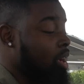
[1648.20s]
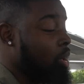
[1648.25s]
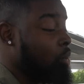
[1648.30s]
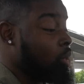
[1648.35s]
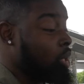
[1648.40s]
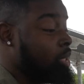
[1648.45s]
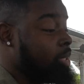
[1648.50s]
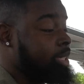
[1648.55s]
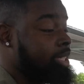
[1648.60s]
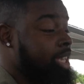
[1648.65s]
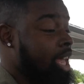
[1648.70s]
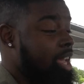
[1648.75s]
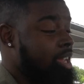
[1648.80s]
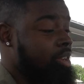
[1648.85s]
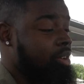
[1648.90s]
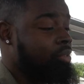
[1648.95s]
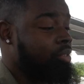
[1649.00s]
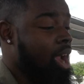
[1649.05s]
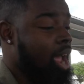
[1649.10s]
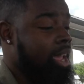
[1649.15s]
When you set
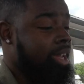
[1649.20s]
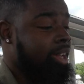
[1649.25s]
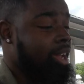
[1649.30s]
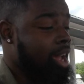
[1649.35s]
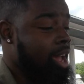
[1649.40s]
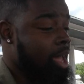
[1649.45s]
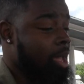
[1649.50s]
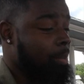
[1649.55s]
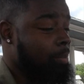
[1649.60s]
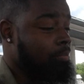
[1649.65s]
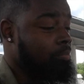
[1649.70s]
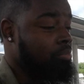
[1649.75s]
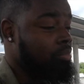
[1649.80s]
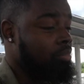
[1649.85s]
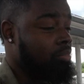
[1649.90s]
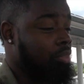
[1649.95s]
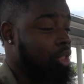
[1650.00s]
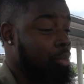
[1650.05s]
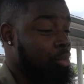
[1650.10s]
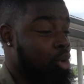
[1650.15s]
your ride height,
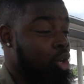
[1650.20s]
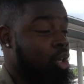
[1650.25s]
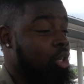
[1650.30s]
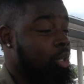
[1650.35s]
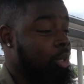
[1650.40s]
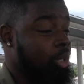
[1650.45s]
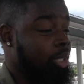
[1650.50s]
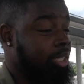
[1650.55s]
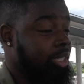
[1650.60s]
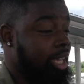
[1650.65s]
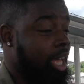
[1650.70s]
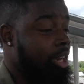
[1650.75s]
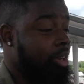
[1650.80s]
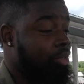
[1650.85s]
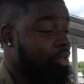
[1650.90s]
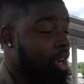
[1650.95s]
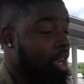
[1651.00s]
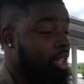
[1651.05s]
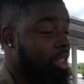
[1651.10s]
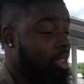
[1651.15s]
the more you
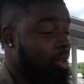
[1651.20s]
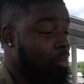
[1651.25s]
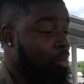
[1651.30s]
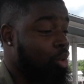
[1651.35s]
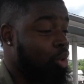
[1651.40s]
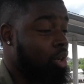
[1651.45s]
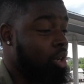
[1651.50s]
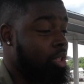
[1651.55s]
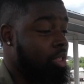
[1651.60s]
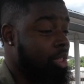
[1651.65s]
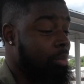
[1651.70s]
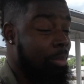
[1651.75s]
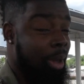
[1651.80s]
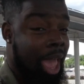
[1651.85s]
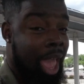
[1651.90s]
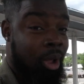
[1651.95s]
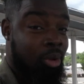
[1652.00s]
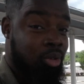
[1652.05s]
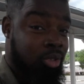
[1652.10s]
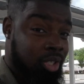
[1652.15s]
accelerate, the more the
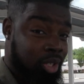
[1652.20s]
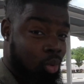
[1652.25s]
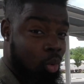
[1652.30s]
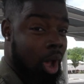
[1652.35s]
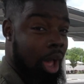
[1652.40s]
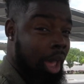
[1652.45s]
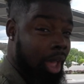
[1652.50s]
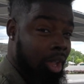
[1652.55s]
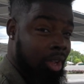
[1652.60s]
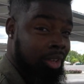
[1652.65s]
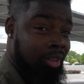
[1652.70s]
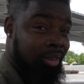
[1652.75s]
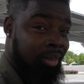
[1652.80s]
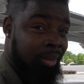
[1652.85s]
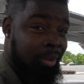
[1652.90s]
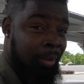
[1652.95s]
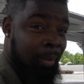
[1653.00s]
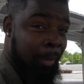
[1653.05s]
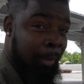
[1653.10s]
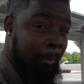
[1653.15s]
bag will squat.
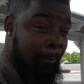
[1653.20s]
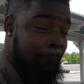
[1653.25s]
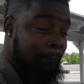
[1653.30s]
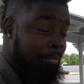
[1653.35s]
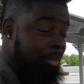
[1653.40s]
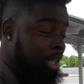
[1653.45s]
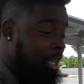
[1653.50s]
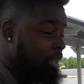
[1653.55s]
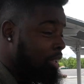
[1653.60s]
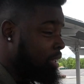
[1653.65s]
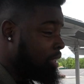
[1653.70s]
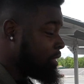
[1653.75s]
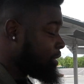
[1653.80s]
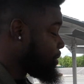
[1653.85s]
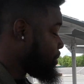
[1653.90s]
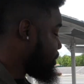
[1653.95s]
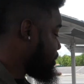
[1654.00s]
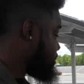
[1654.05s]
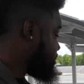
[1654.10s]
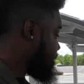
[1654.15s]
You
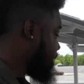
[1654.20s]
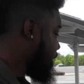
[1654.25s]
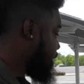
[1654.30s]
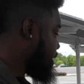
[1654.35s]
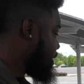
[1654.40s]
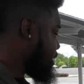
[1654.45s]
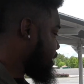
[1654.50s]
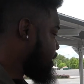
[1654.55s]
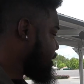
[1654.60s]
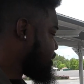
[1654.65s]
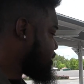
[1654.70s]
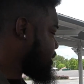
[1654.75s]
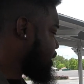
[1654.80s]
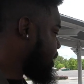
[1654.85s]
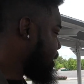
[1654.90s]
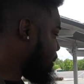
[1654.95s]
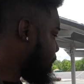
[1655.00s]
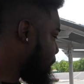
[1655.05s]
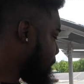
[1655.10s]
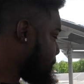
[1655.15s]
see what I'm saying? Because
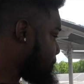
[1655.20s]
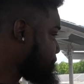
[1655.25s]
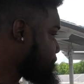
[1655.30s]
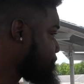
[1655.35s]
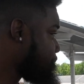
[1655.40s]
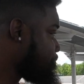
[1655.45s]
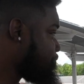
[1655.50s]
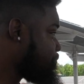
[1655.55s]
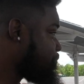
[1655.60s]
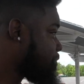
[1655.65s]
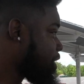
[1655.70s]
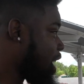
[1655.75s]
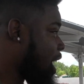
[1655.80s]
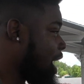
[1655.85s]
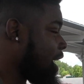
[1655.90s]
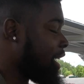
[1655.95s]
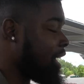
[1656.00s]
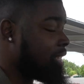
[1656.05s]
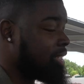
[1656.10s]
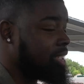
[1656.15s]

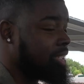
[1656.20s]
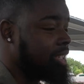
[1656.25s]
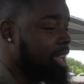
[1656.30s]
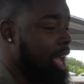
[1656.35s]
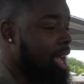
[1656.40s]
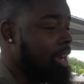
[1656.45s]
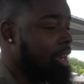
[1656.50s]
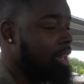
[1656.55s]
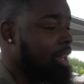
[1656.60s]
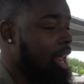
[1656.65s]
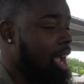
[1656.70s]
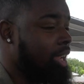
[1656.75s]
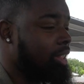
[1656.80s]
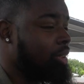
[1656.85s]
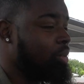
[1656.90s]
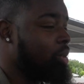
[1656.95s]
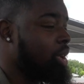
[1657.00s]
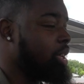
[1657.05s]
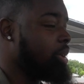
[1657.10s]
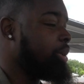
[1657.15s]
I guess it's kind of like
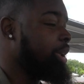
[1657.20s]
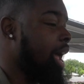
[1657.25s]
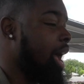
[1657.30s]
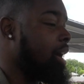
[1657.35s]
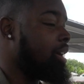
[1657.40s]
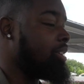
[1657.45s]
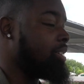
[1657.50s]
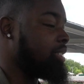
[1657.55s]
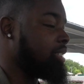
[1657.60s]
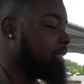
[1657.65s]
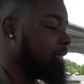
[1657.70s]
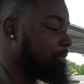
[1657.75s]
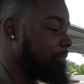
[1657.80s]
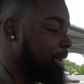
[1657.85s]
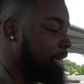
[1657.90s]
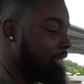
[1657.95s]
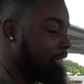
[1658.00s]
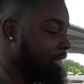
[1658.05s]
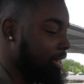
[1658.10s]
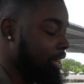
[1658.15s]
the way you dial your
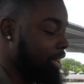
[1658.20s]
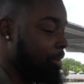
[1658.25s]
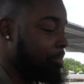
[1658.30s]
suspension.